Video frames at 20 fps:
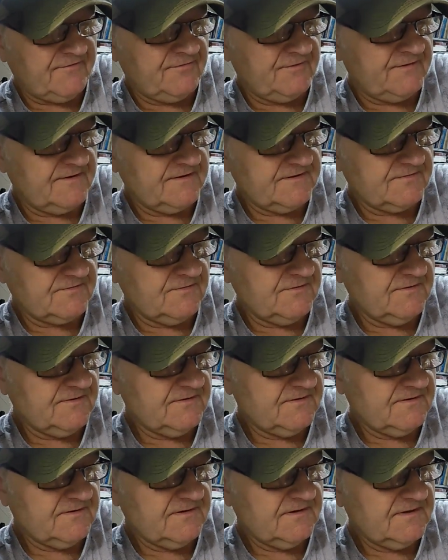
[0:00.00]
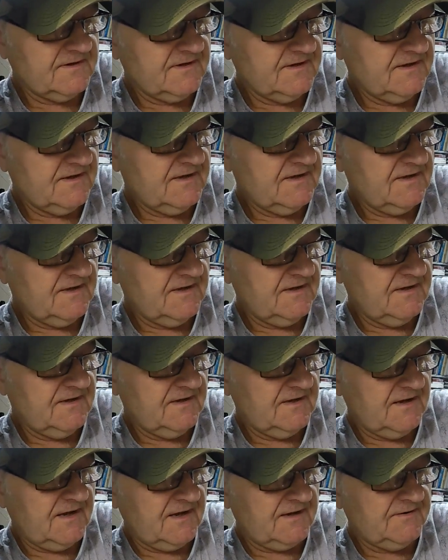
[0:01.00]
with this one,
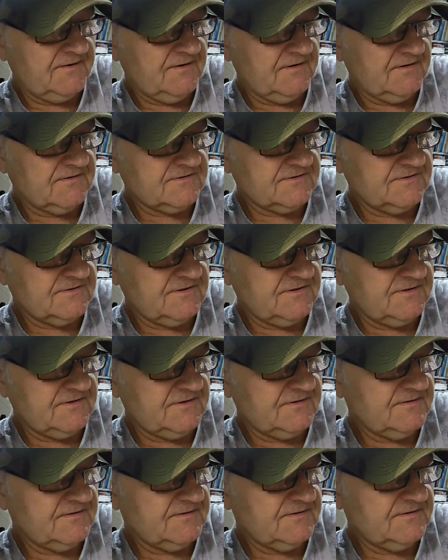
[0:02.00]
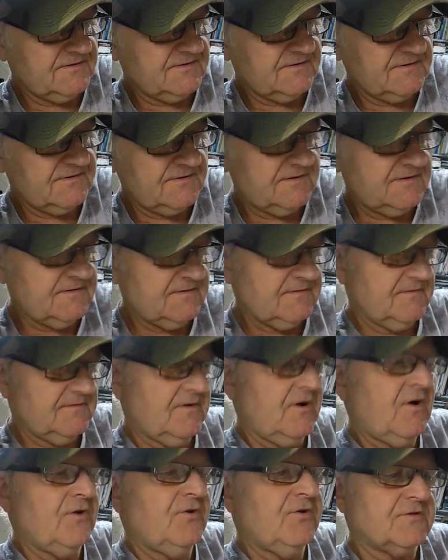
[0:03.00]
and also,
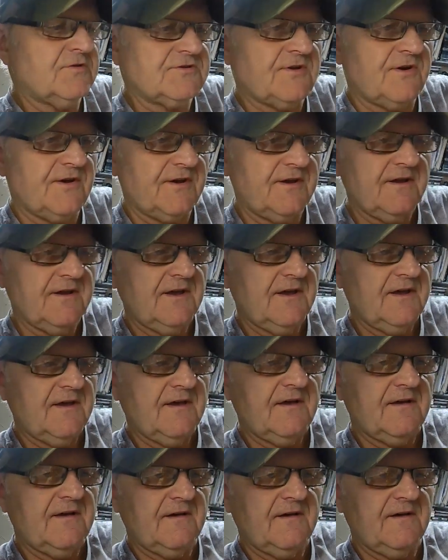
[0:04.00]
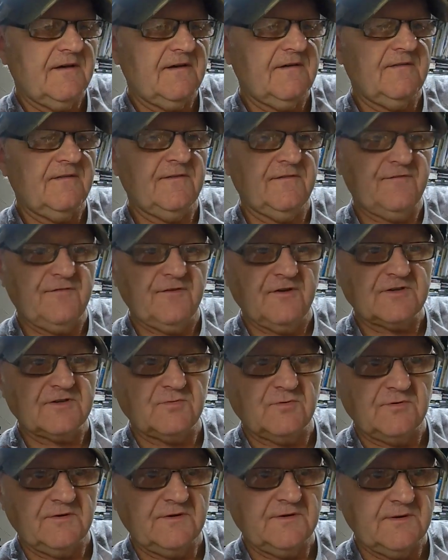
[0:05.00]
oh no, sorry, the first
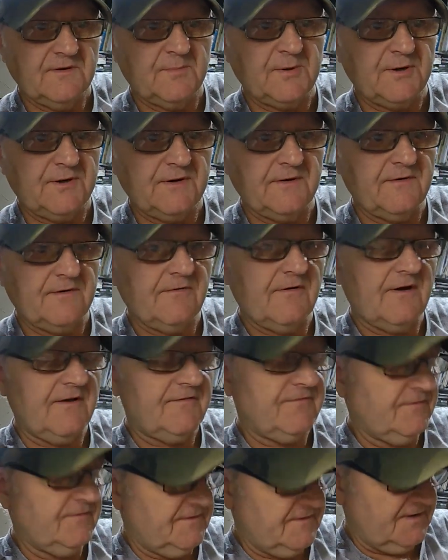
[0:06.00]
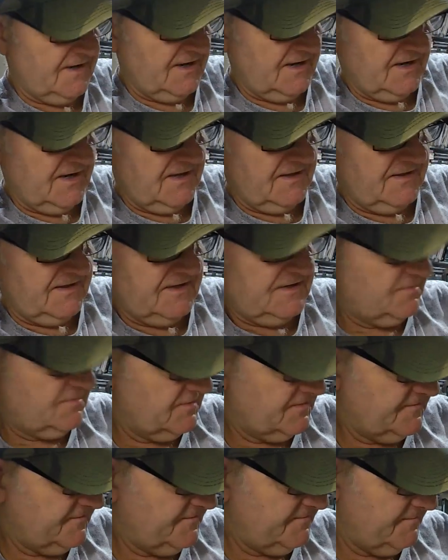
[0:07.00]
one I printed a raft with. This
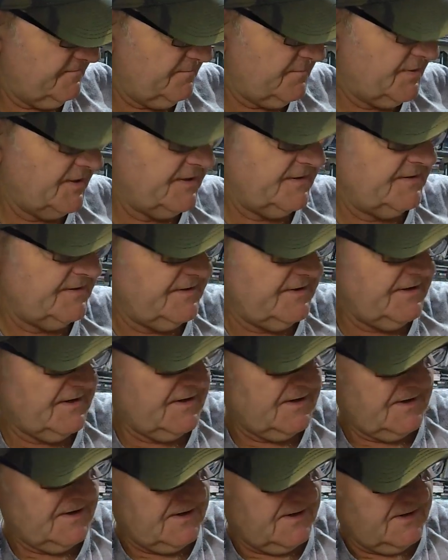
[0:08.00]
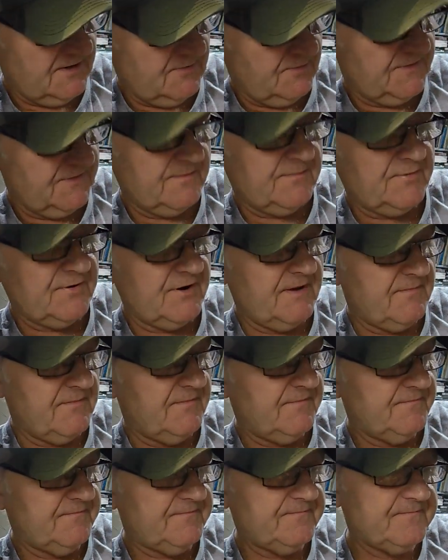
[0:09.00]
was printed with a brim,
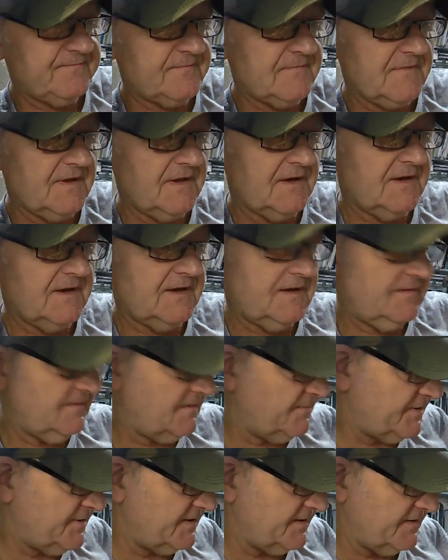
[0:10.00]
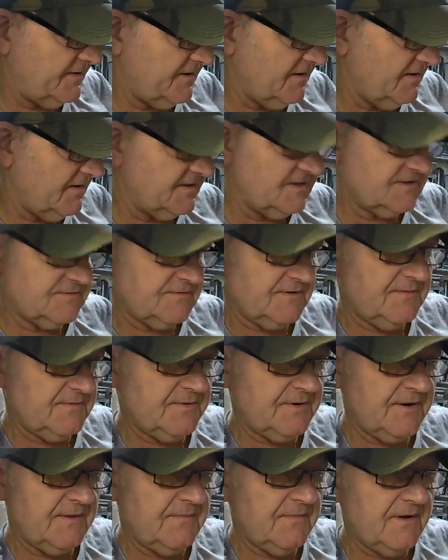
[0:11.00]
I printed all these with a
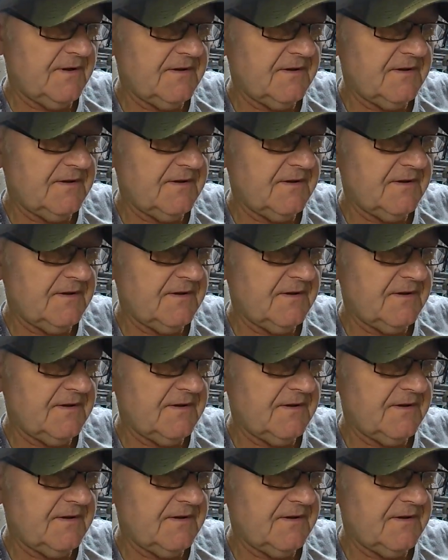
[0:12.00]
brim.